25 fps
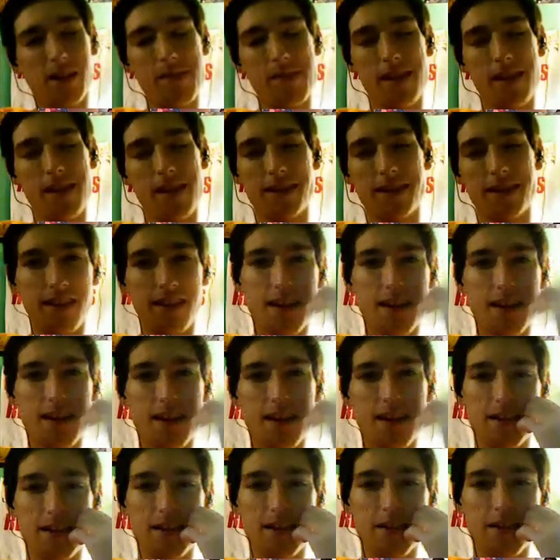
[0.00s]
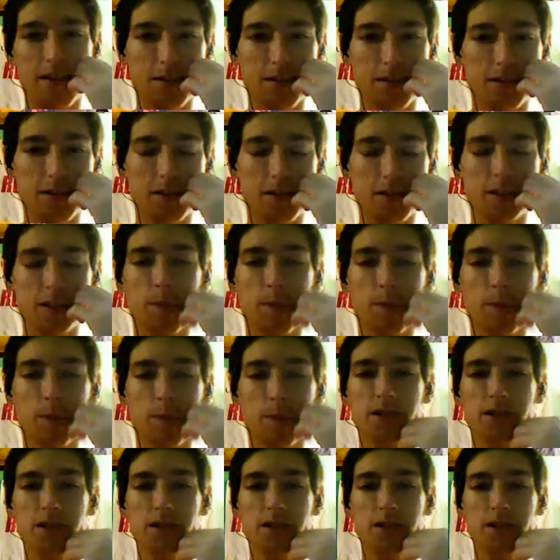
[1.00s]
the thing that So since Sporting's on
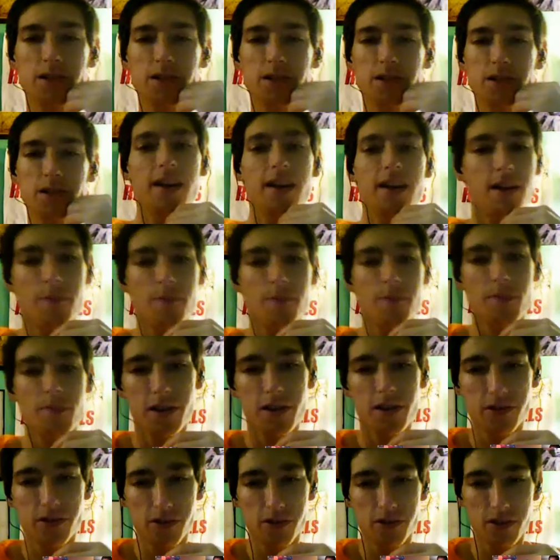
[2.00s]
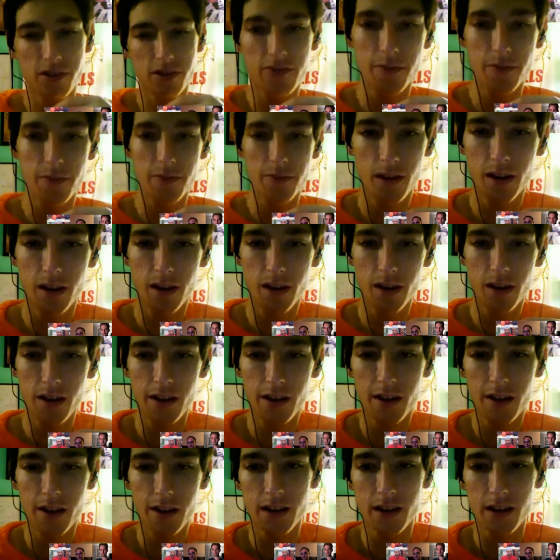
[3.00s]
that slide, I'm pretty sure they have
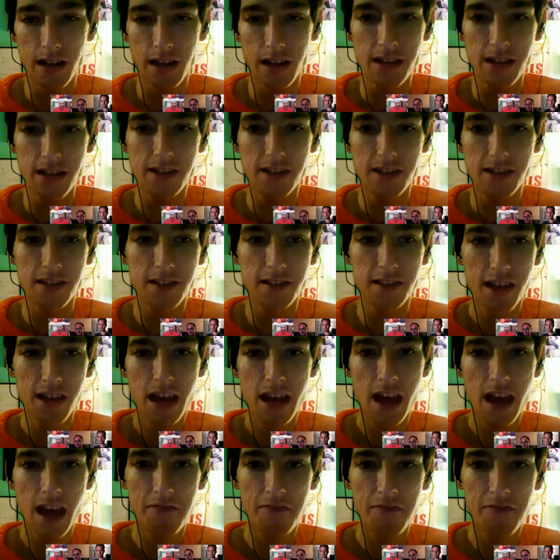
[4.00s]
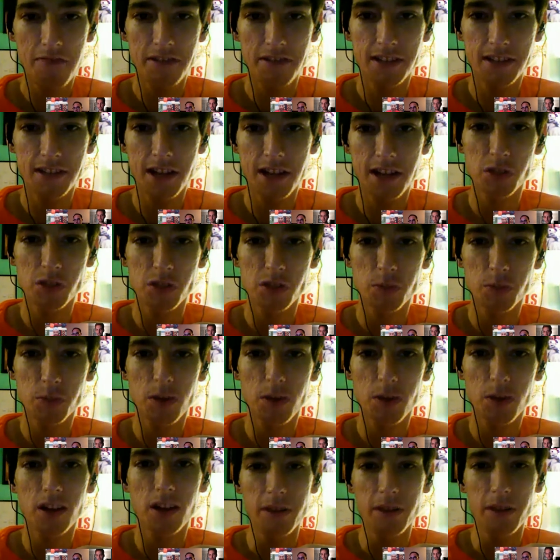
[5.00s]
an East heavy schedule as well,
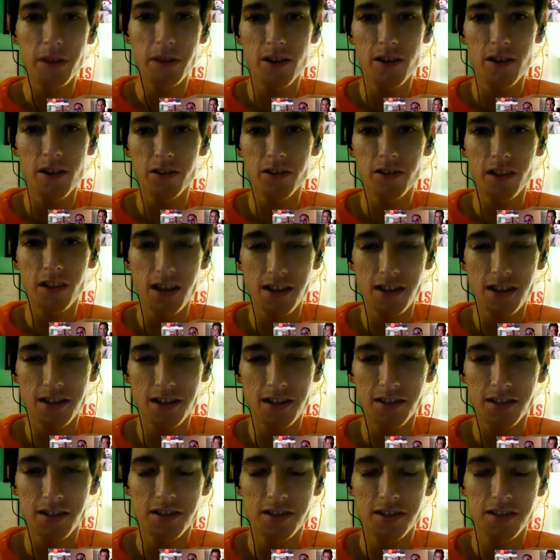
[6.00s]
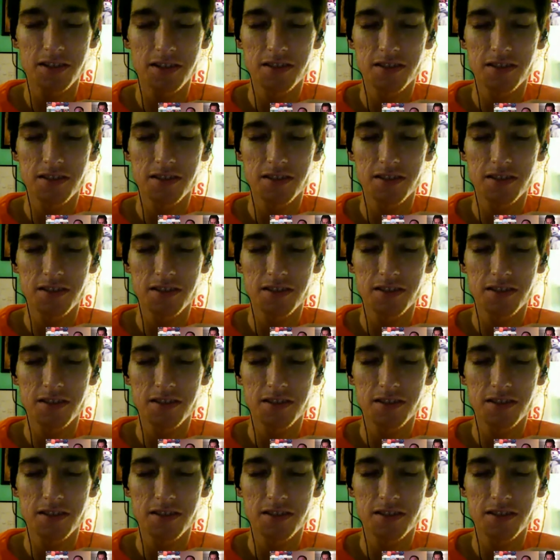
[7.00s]
and we know the East is,